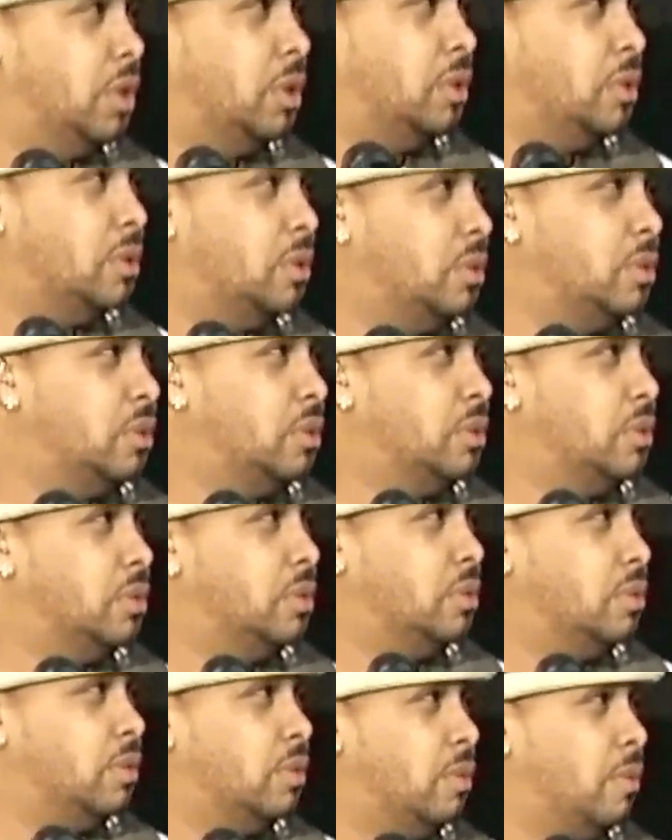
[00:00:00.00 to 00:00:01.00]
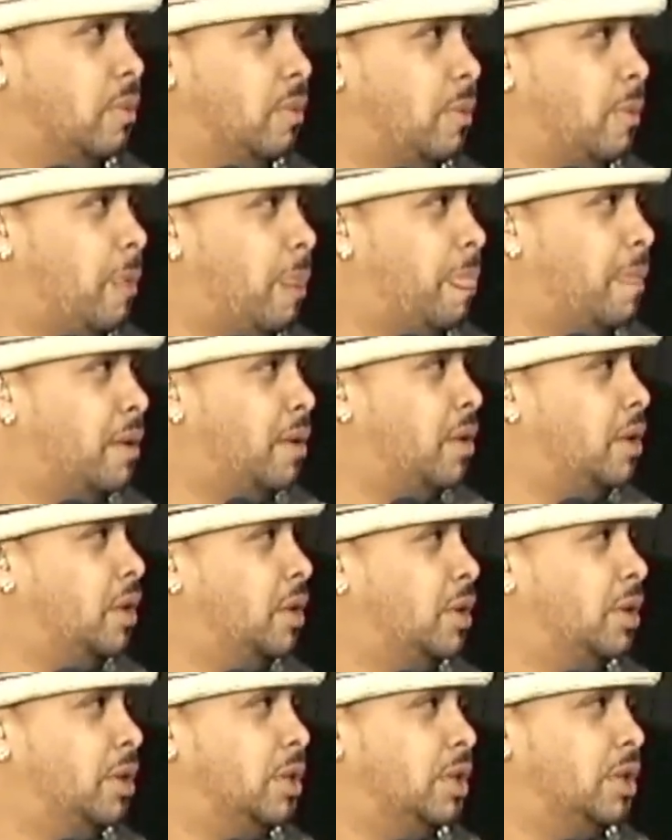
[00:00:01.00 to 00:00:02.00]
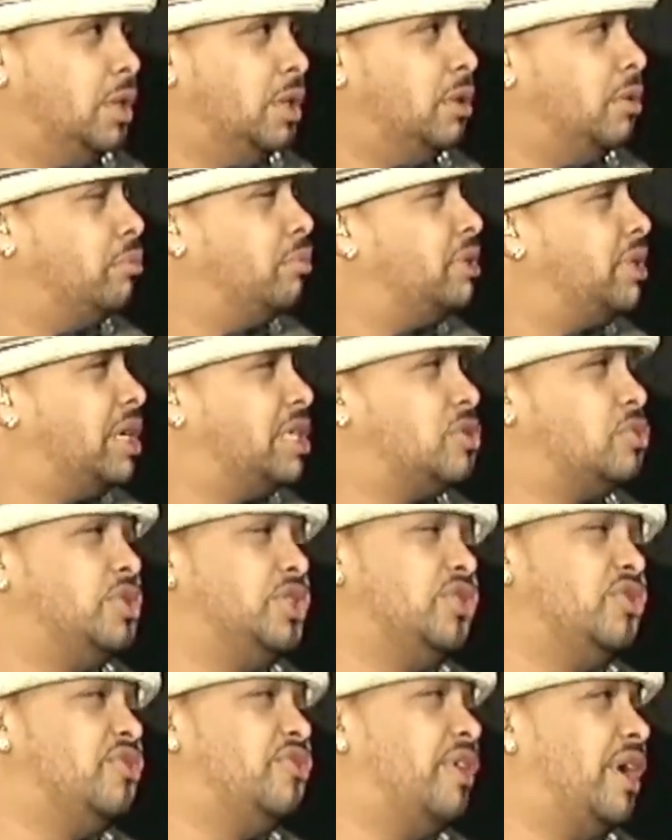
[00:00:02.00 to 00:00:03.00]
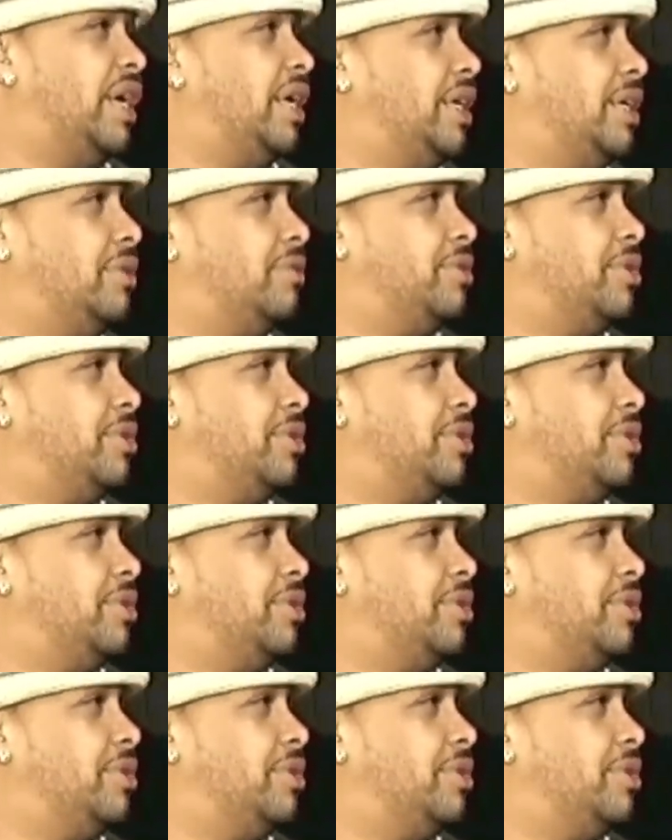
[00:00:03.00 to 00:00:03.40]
you're not bottom two, your confidence kind of like. But that's when you fight.